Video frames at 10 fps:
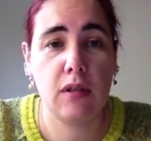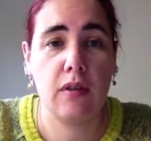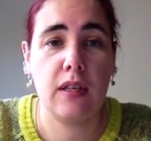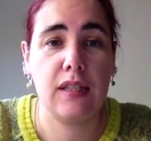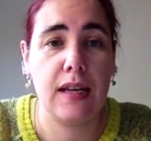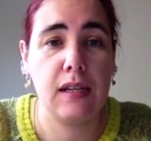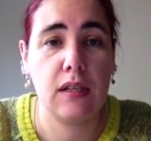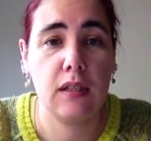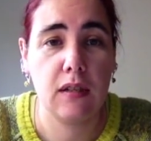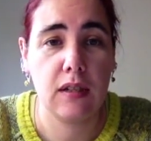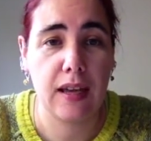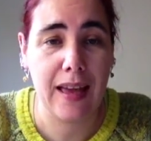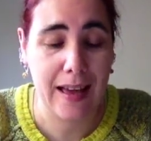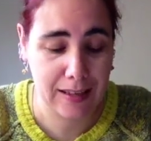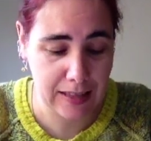So it's Santa
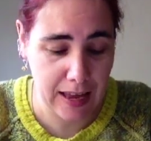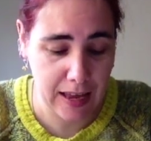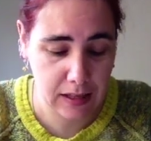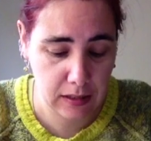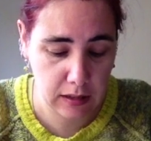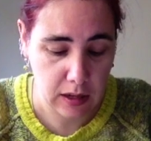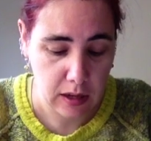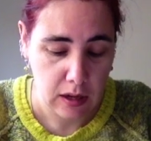Sunday XS,